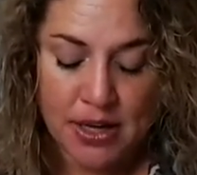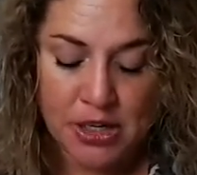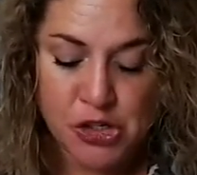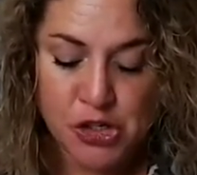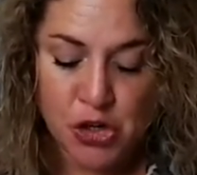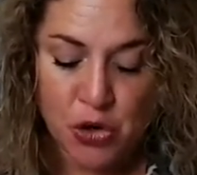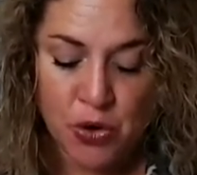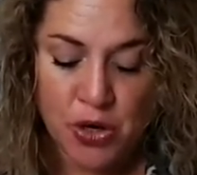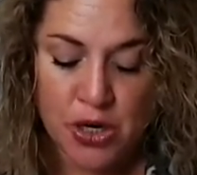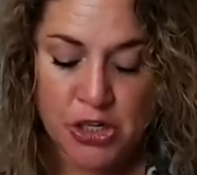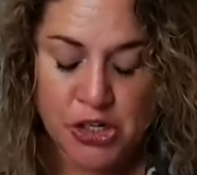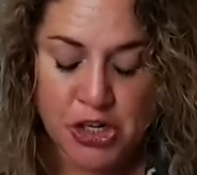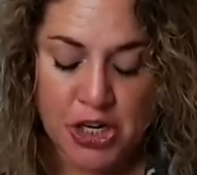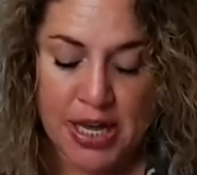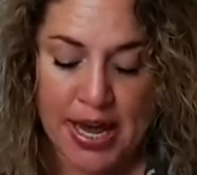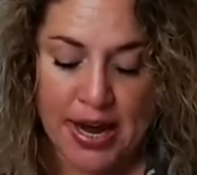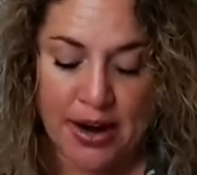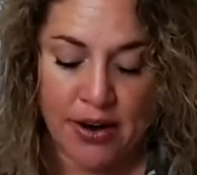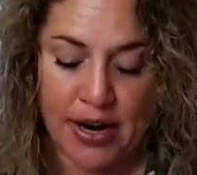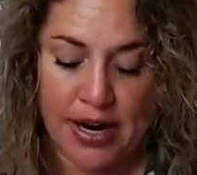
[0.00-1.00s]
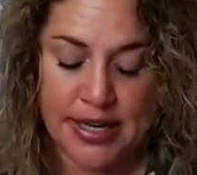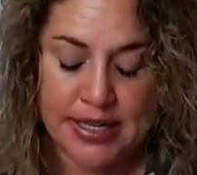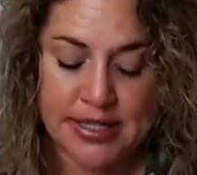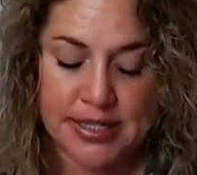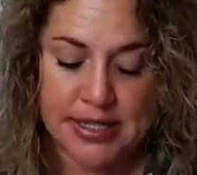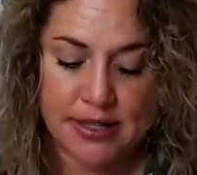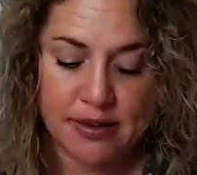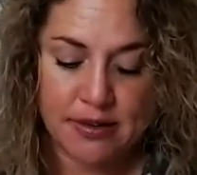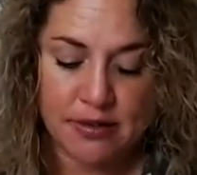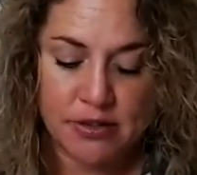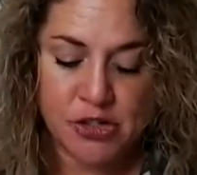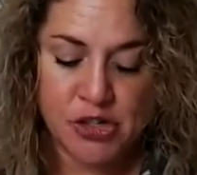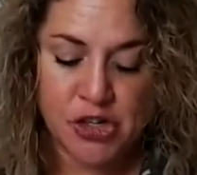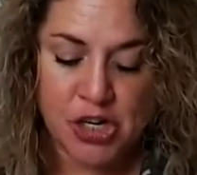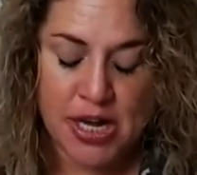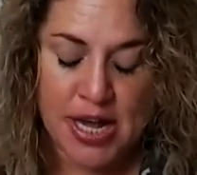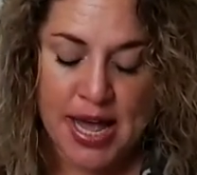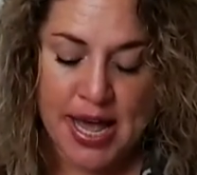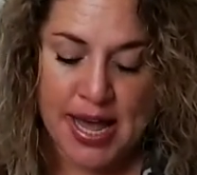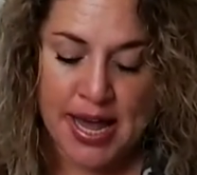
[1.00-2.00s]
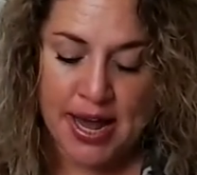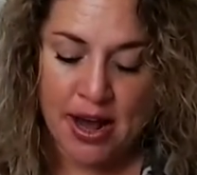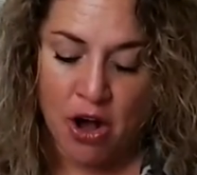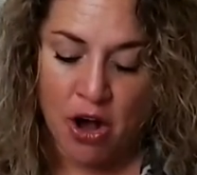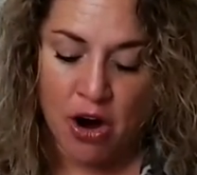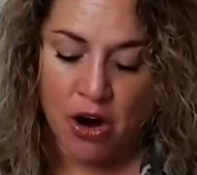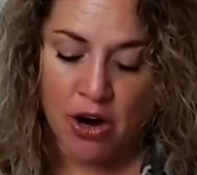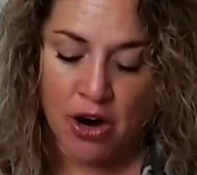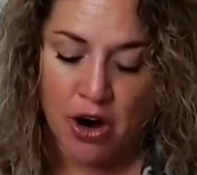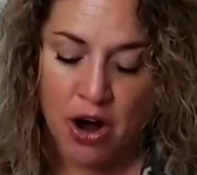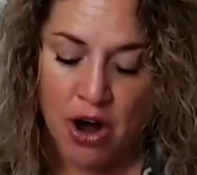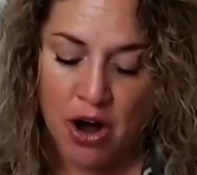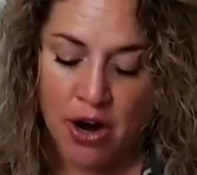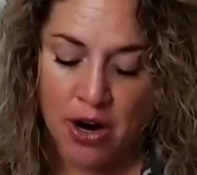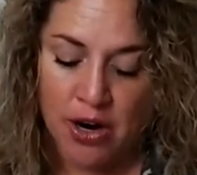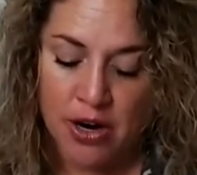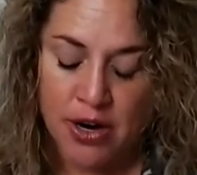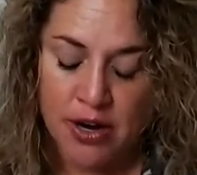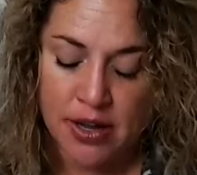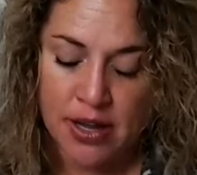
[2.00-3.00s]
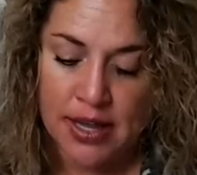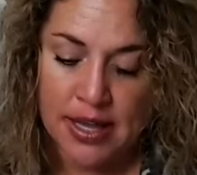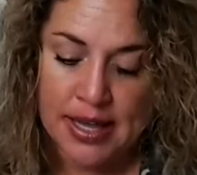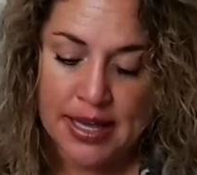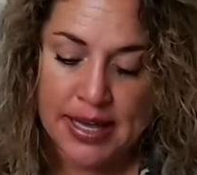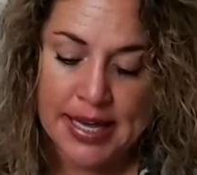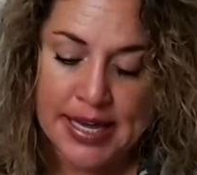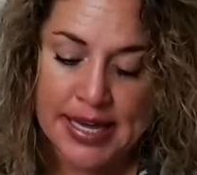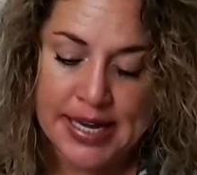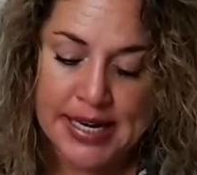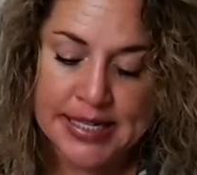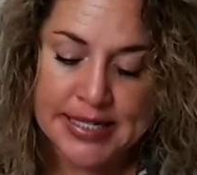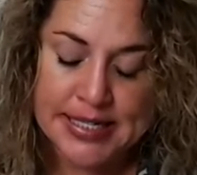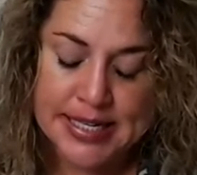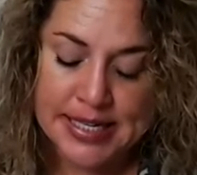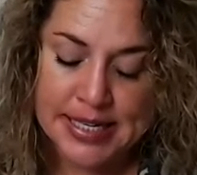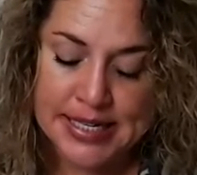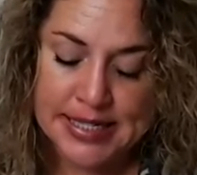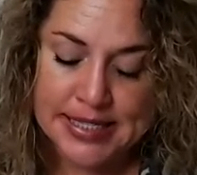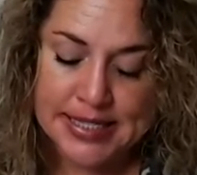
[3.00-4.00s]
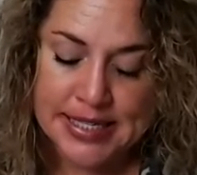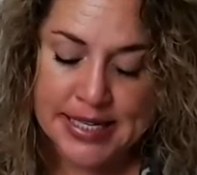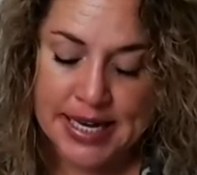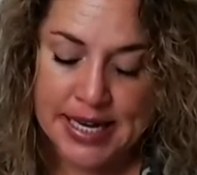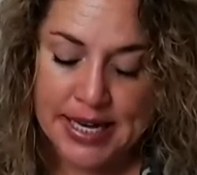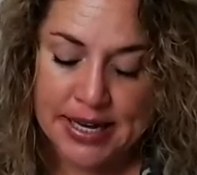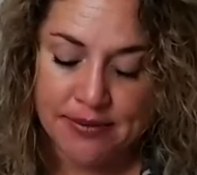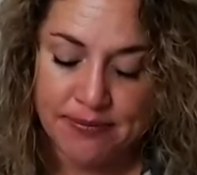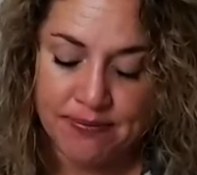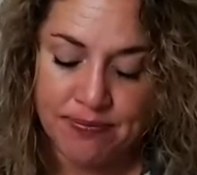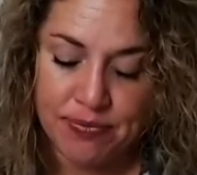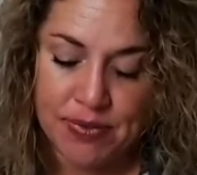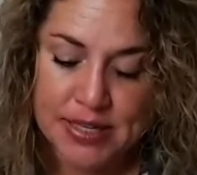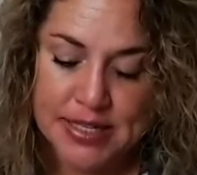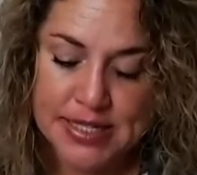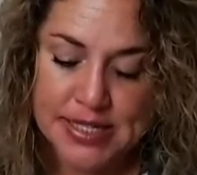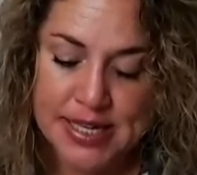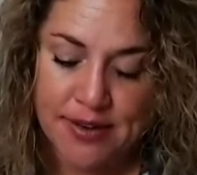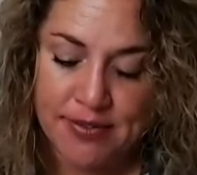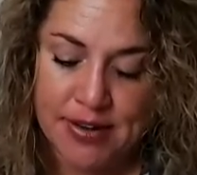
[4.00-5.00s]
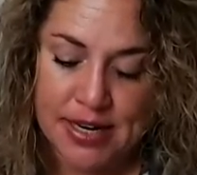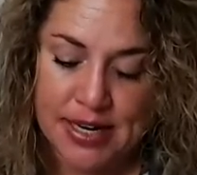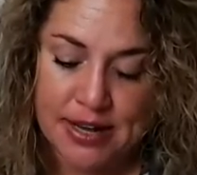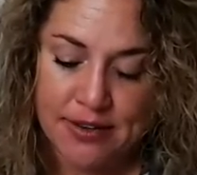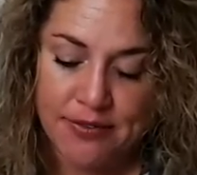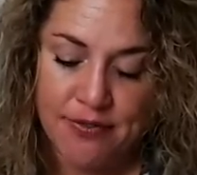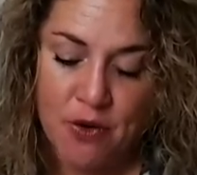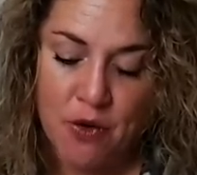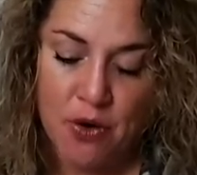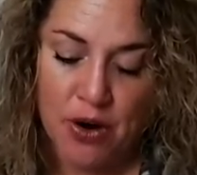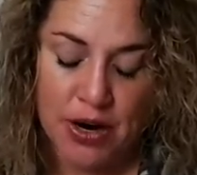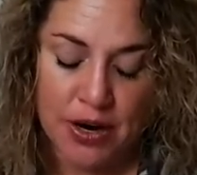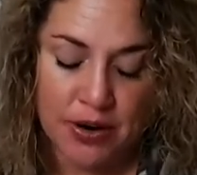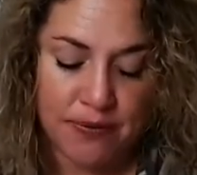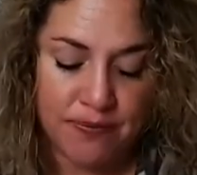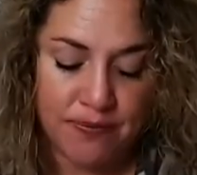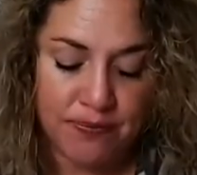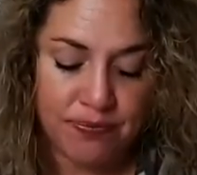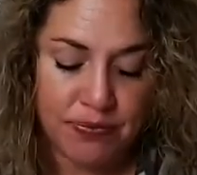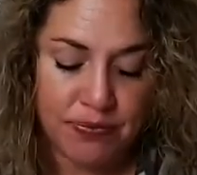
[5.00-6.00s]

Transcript: George Garrett, G A R R E T T 74.